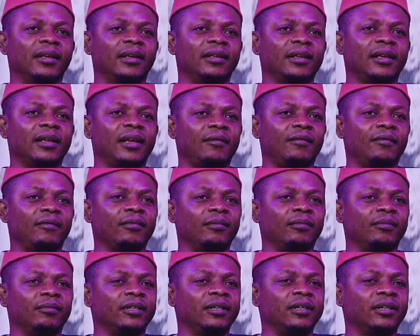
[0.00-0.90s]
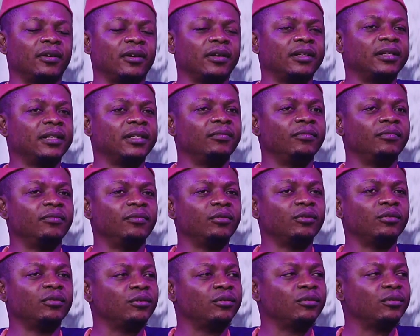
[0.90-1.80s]
they have security
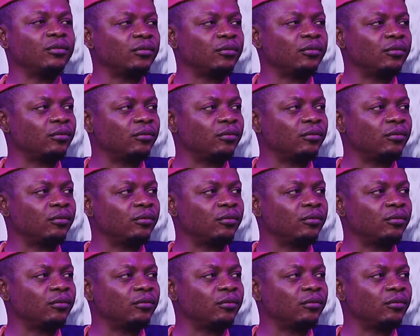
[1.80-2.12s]
votes